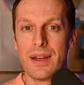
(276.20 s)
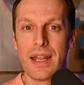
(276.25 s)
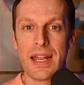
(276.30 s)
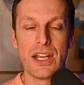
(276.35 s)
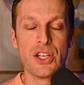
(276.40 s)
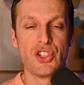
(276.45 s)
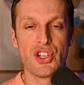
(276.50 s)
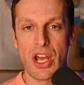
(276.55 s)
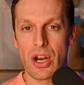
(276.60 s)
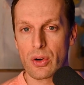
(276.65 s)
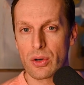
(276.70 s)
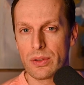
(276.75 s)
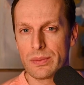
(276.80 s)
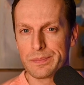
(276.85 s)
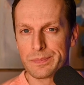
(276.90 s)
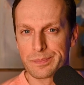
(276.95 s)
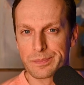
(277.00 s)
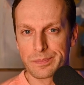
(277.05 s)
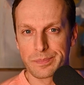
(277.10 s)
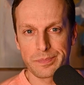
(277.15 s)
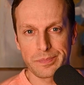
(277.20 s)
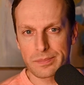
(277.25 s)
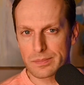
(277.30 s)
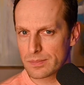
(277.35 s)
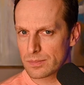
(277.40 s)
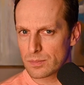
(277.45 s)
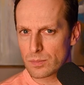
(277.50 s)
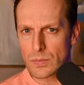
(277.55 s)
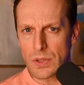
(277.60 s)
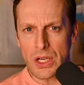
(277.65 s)
In general,
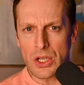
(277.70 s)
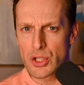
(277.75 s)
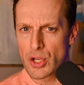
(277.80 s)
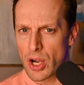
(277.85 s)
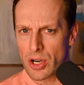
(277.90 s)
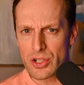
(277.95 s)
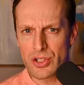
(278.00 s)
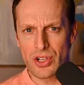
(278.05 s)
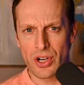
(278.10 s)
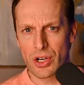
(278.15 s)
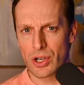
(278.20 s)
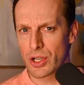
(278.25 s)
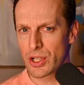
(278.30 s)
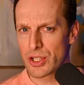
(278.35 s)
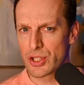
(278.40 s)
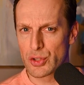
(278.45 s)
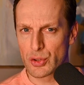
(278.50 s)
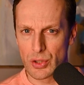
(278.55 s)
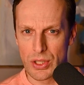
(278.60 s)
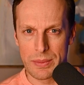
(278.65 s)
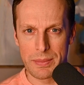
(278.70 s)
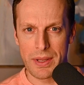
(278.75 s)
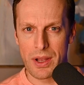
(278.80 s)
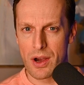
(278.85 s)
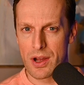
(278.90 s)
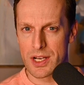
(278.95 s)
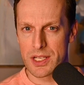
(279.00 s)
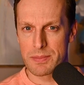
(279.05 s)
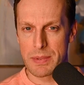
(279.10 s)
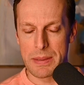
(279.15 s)
doctors are extremely
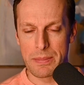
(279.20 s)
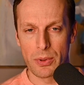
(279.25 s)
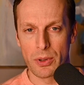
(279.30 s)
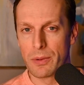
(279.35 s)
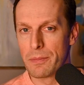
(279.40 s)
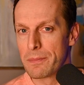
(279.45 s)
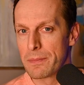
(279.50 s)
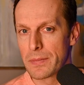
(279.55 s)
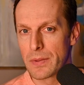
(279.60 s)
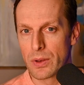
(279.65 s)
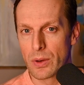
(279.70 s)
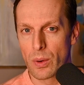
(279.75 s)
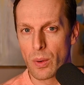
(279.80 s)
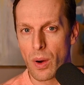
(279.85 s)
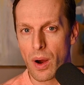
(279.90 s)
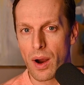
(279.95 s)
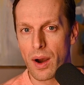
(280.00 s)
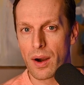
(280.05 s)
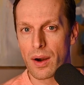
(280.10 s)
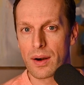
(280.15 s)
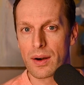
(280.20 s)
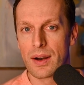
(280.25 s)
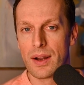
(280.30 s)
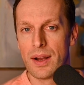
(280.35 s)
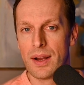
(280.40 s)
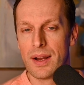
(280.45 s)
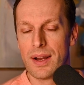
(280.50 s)
honest people who are